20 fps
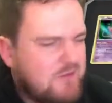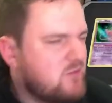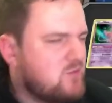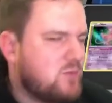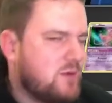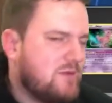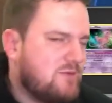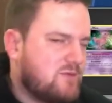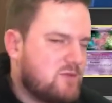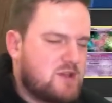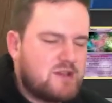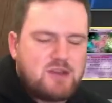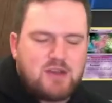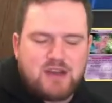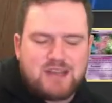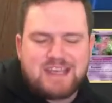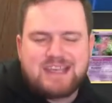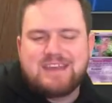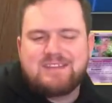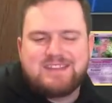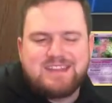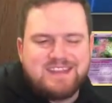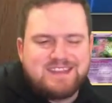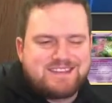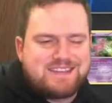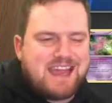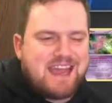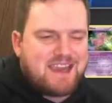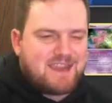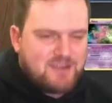We've got to get the
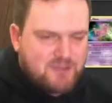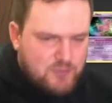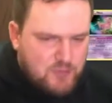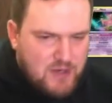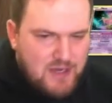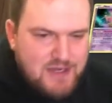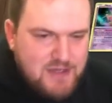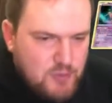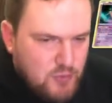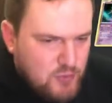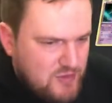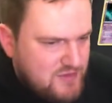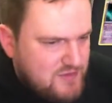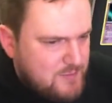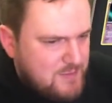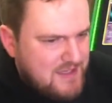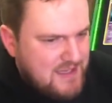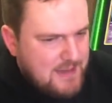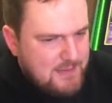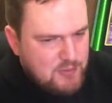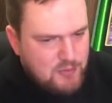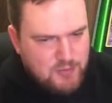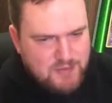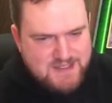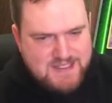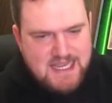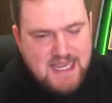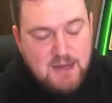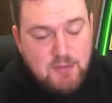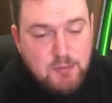attackers right in order to be able to
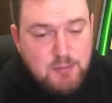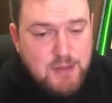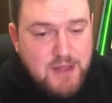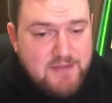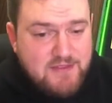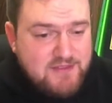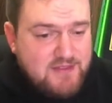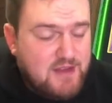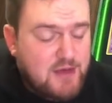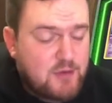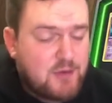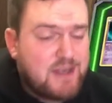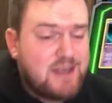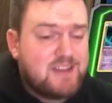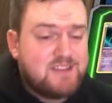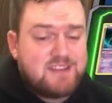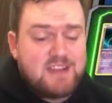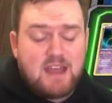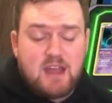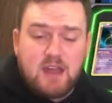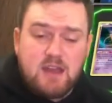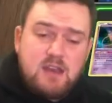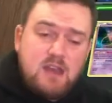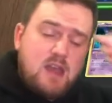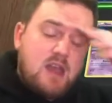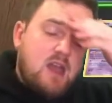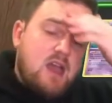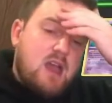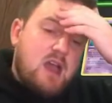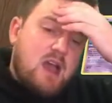attack. We'll play the Tsareena down.
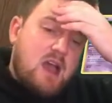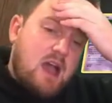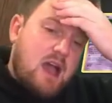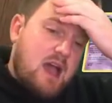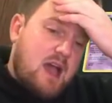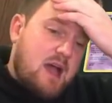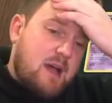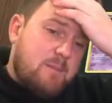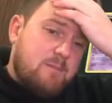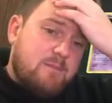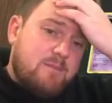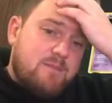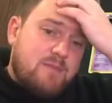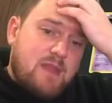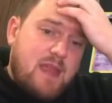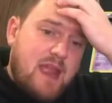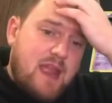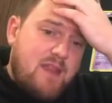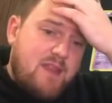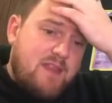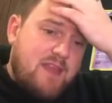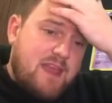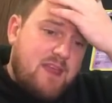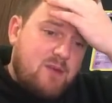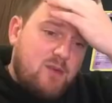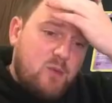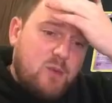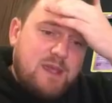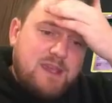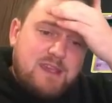And
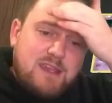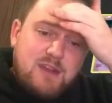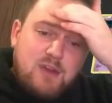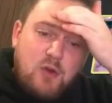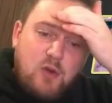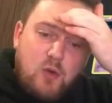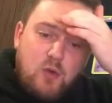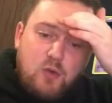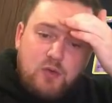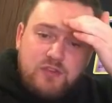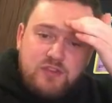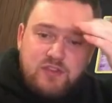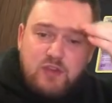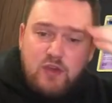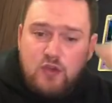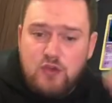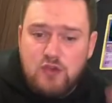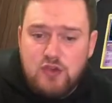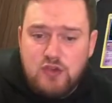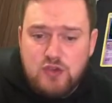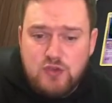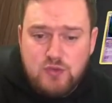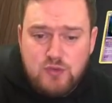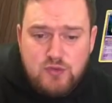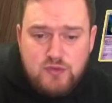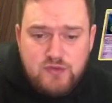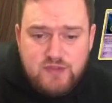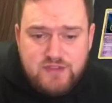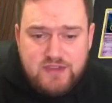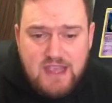then we can also
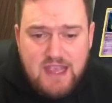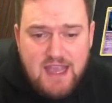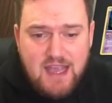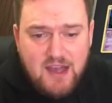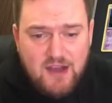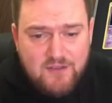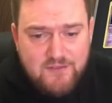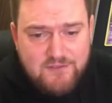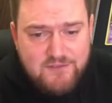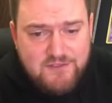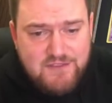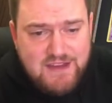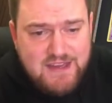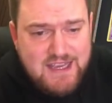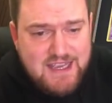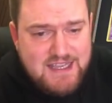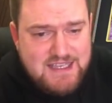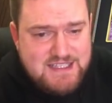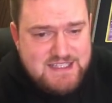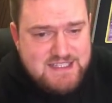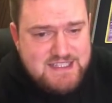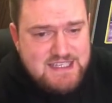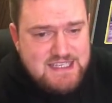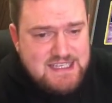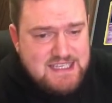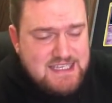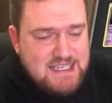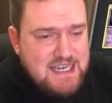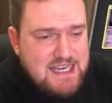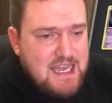use our VS
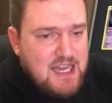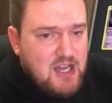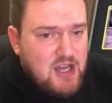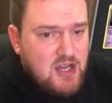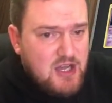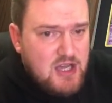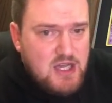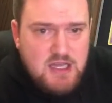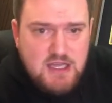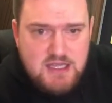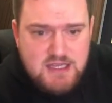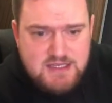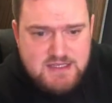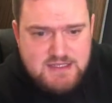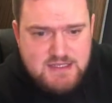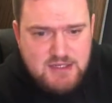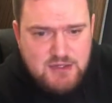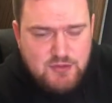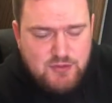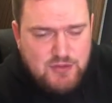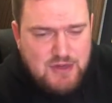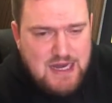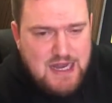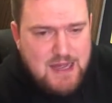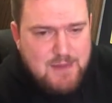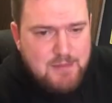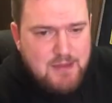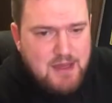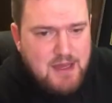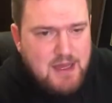Seeker now to
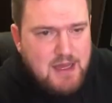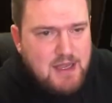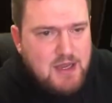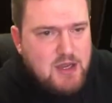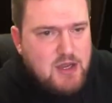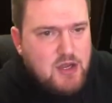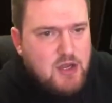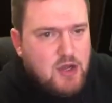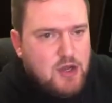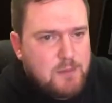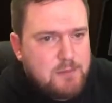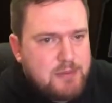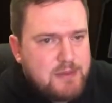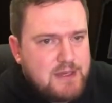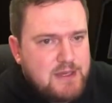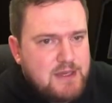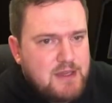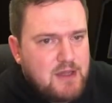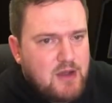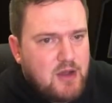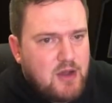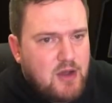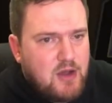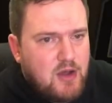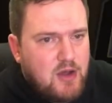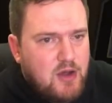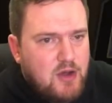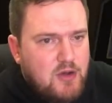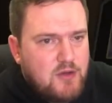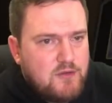grab a copy
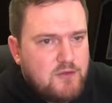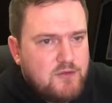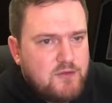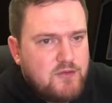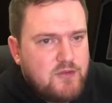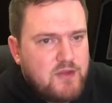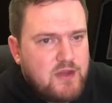of